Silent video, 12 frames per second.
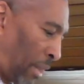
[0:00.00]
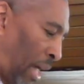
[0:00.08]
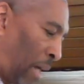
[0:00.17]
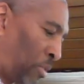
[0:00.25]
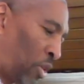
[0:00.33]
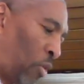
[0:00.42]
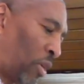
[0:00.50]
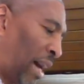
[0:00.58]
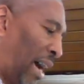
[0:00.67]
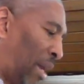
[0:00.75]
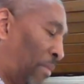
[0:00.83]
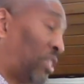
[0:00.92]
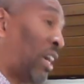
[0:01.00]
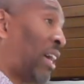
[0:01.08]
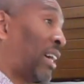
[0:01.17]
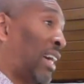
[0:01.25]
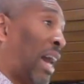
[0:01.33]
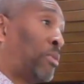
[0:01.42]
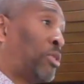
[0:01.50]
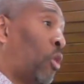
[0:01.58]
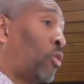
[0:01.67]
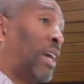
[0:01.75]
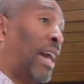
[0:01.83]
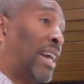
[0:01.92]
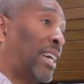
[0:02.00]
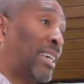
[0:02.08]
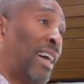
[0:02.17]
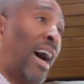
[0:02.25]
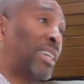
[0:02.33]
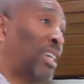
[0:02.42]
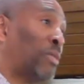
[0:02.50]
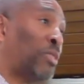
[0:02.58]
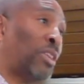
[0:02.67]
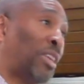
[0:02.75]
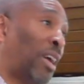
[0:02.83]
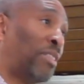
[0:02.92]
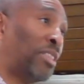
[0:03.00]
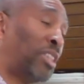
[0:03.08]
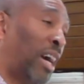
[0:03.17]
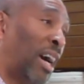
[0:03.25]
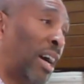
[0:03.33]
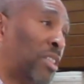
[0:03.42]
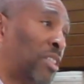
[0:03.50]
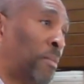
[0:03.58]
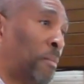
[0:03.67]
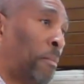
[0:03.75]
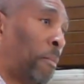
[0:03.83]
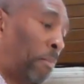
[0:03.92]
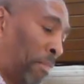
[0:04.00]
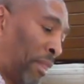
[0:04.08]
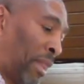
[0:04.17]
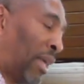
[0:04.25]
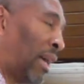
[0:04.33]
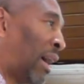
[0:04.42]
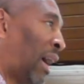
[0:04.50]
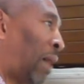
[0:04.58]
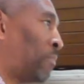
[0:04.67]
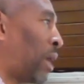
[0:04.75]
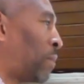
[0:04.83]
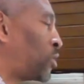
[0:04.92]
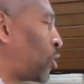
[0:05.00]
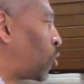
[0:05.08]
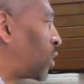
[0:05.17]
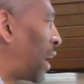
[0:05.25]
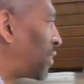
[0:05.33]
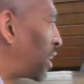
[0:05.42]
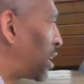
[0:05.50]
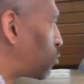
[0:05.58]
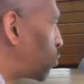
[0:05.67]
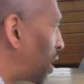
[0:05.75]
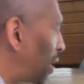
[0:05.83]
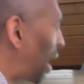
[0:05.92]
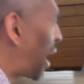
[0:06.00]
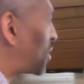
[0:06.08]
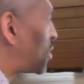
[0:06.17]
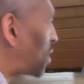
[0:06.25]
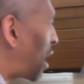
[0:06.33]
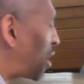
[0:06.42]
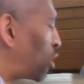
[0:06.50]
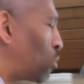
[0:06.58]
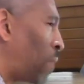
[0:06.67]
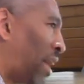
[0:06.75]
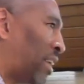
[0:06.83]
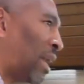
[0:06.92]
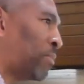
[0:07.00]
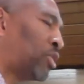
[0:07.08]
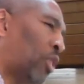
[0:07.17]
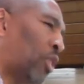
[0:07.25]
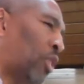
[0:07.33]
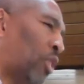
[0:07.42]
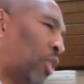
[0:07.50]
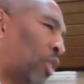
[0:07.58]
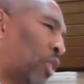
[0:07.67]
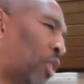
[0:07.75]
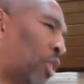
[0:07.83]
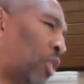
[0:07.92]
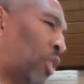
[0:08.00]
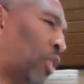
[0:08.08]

I'm so glad. Let me say it again. I'm so glad that God gives us another chance. I'm, I'm so glad that He realizes our humanity. I'm so glad.